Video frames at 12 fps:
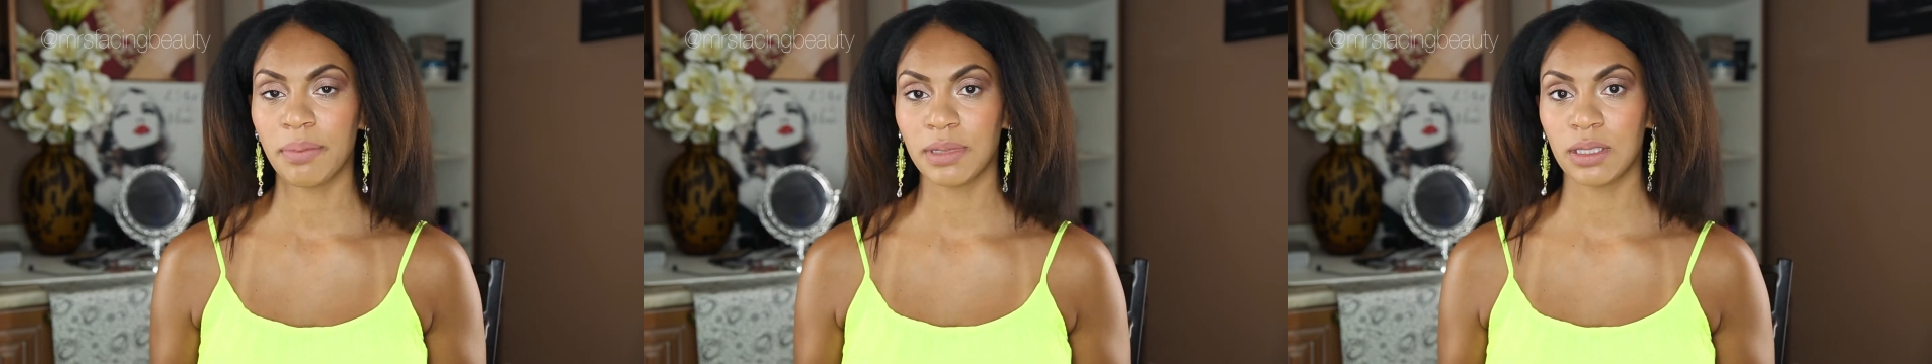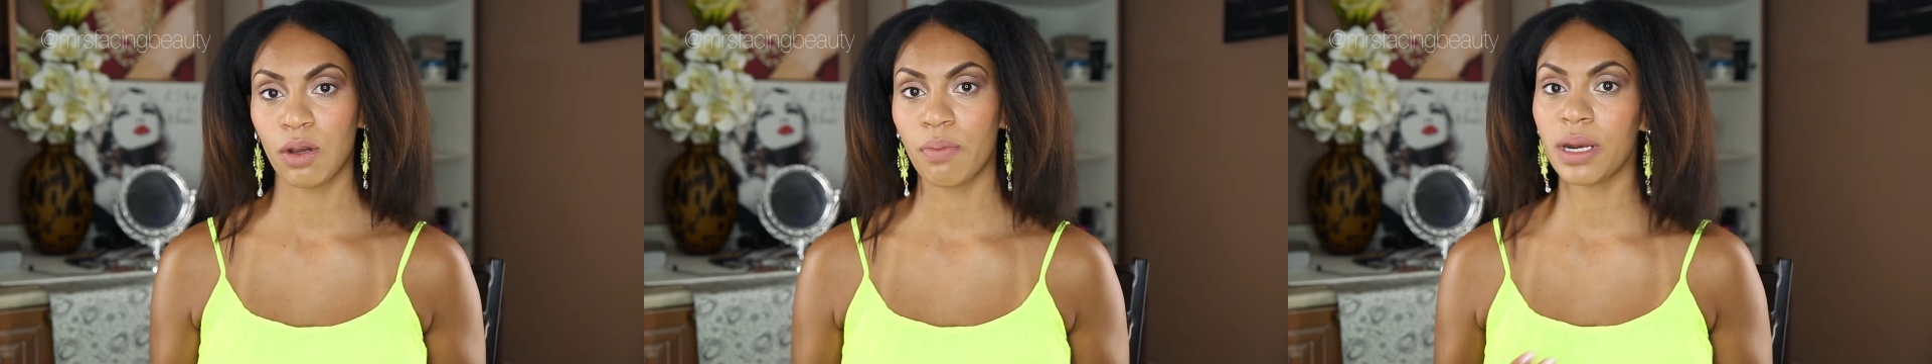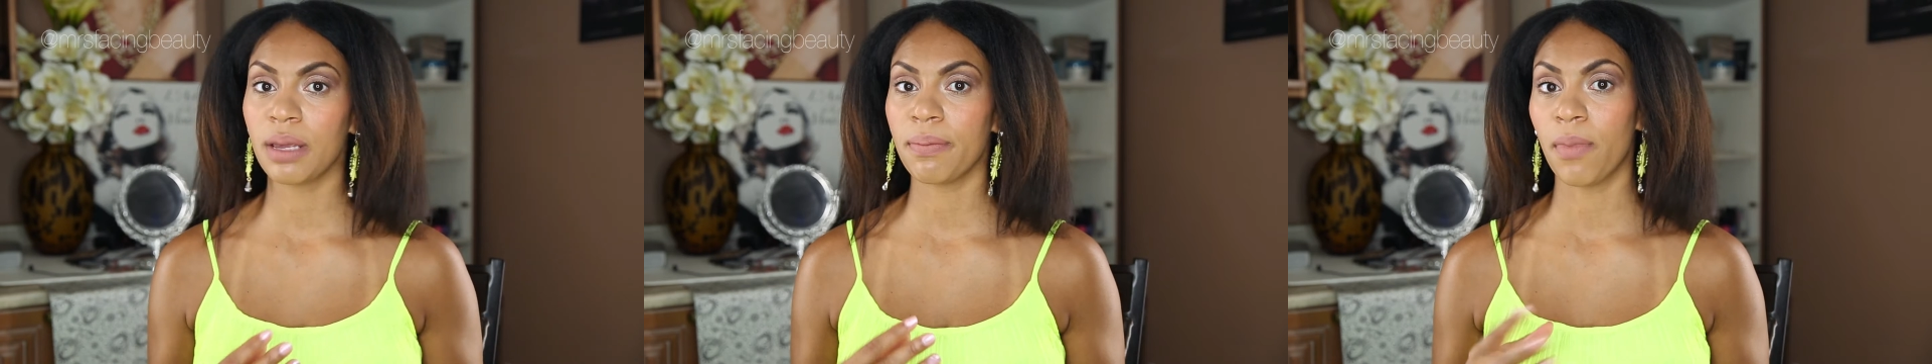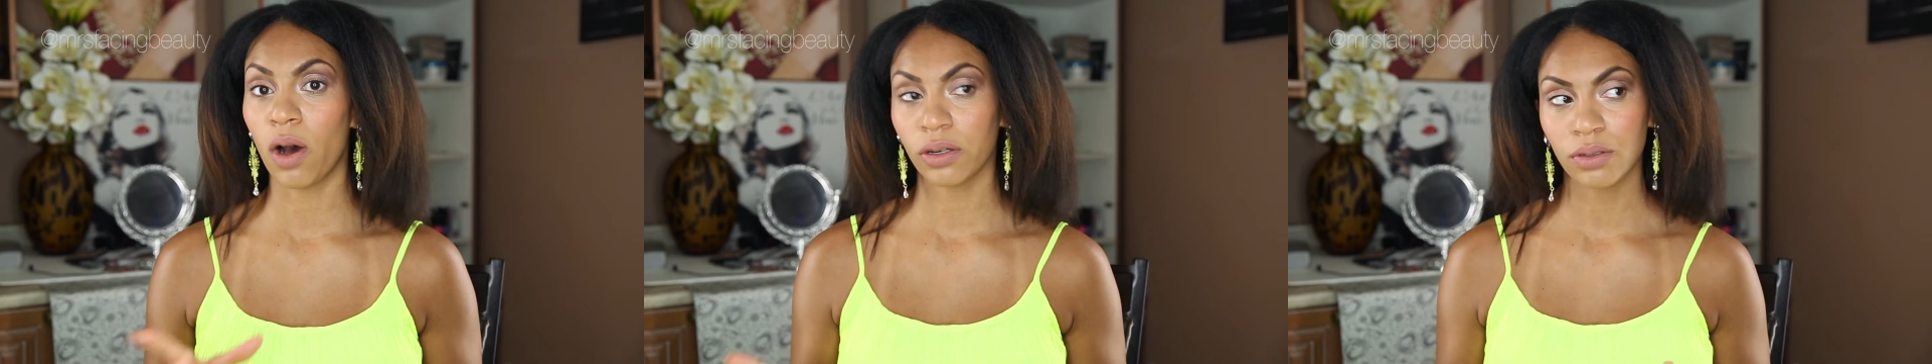And so many
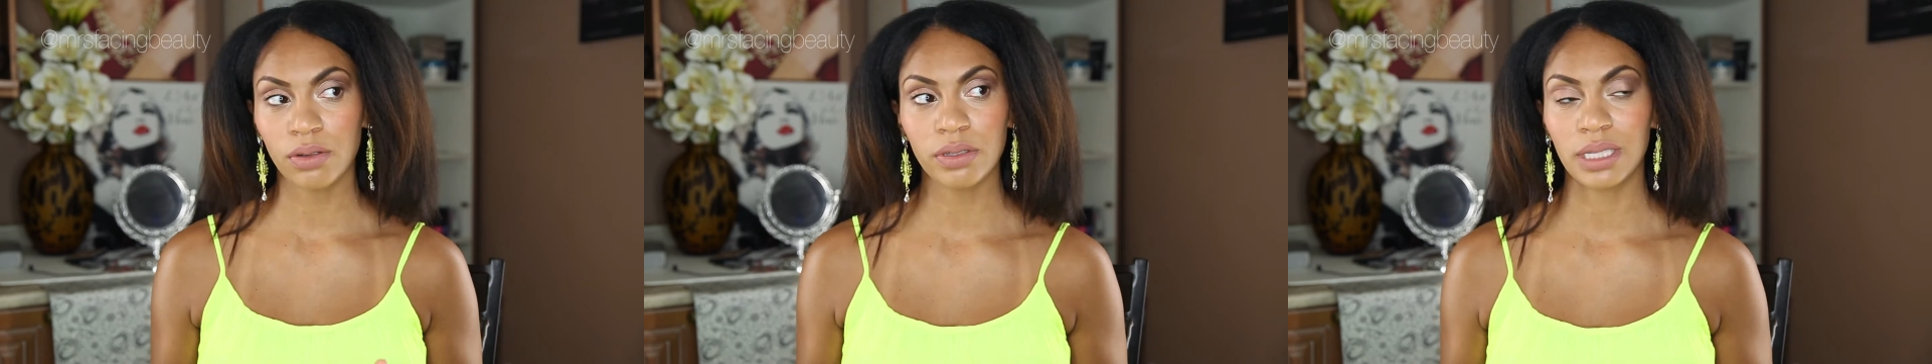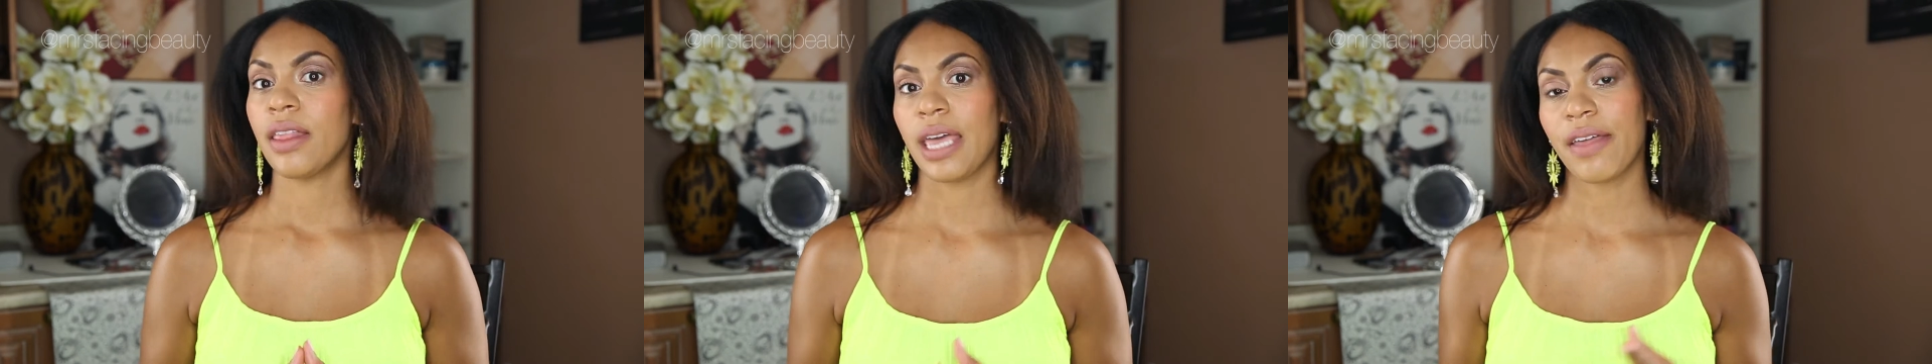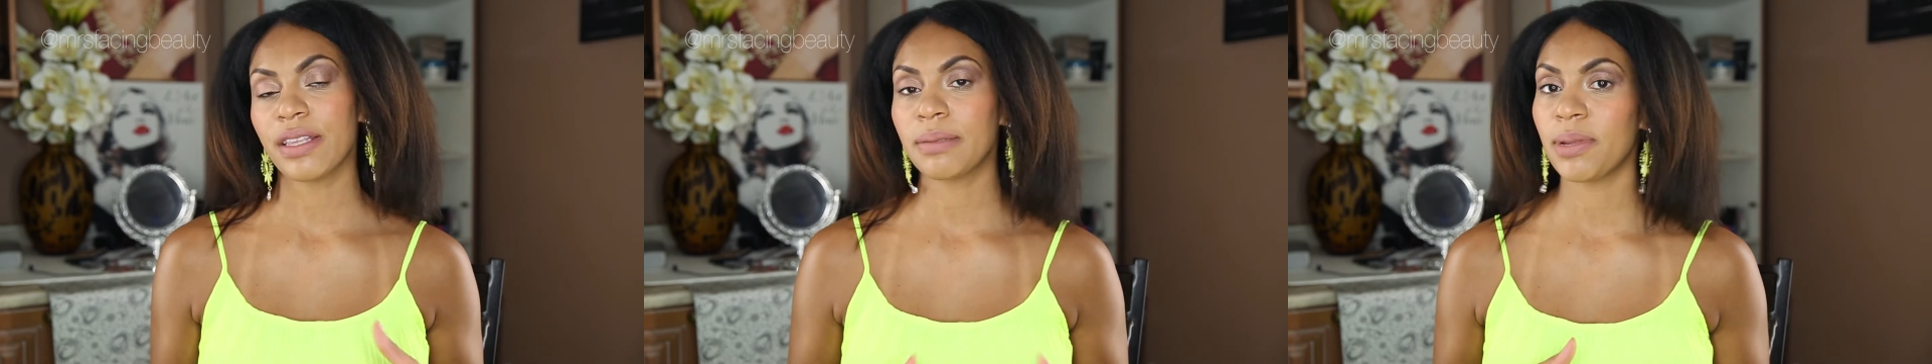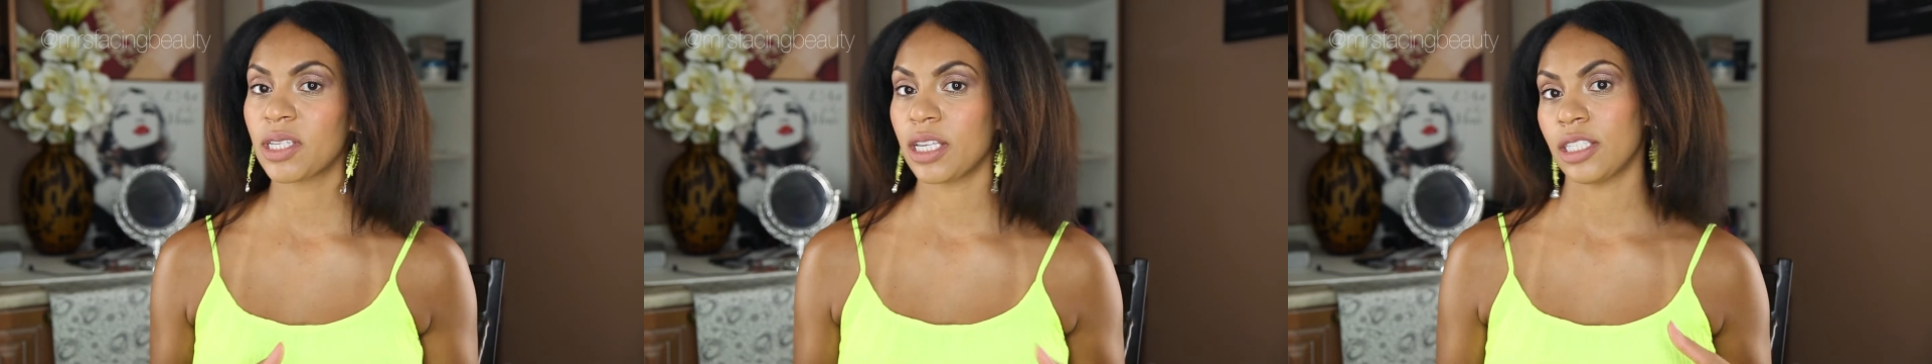models, they have this
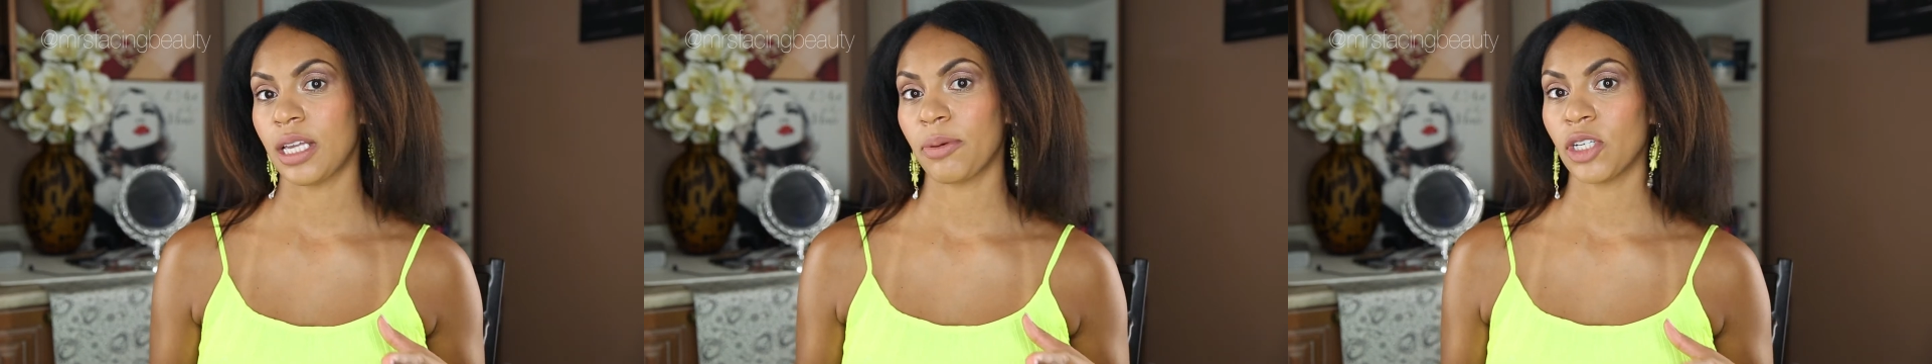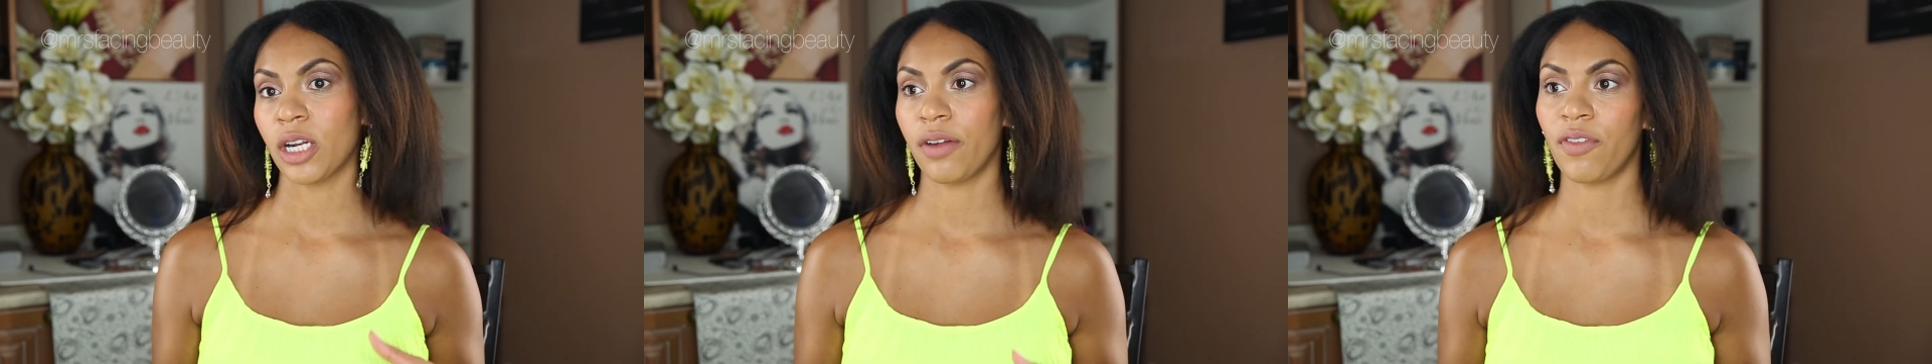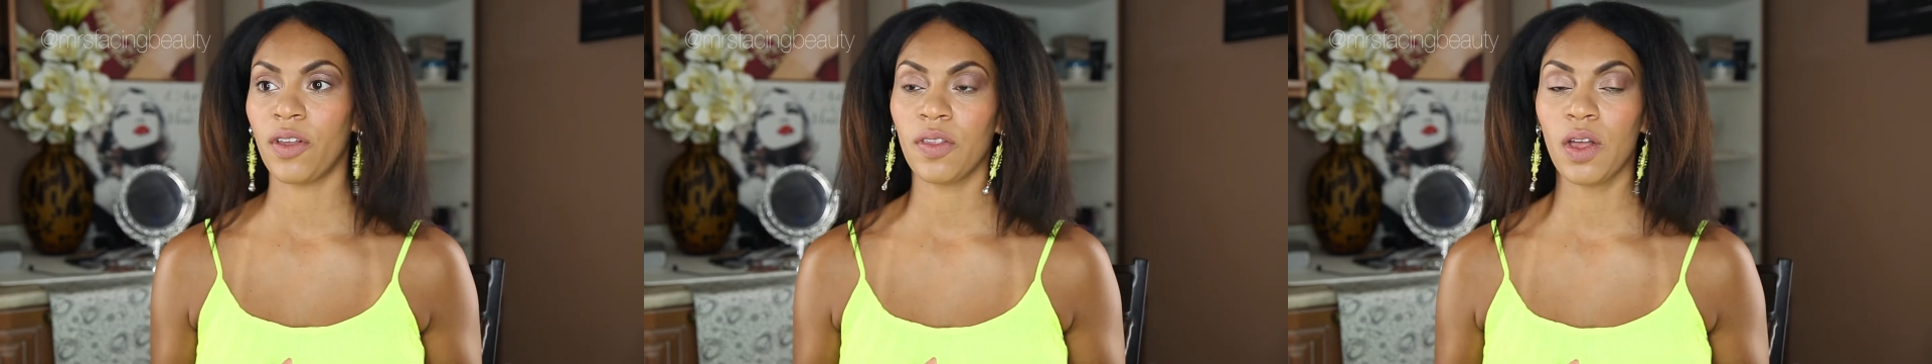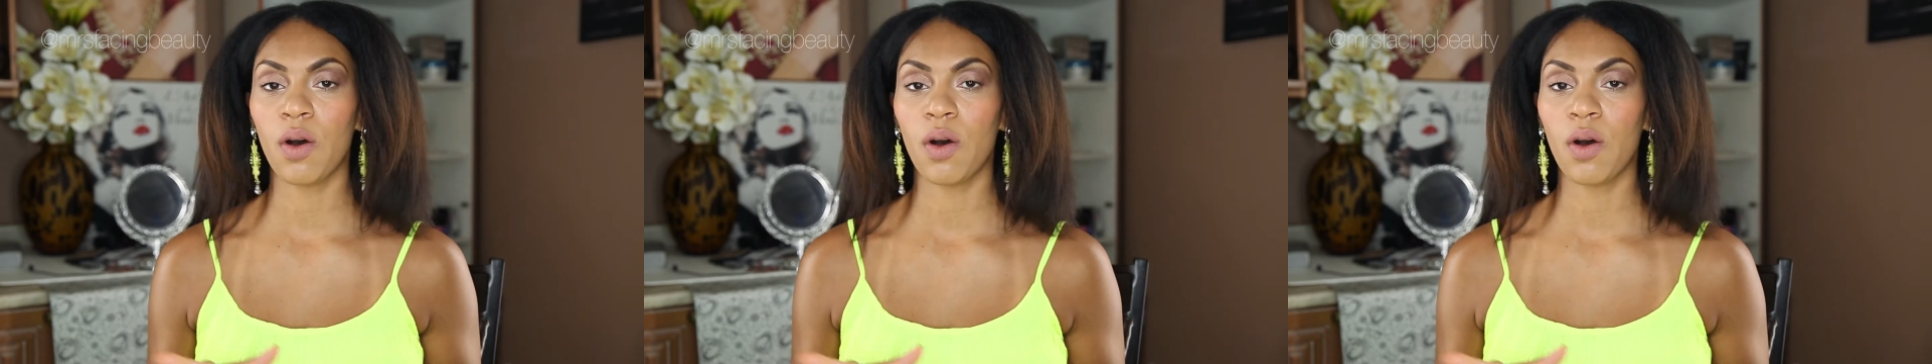misconception of it,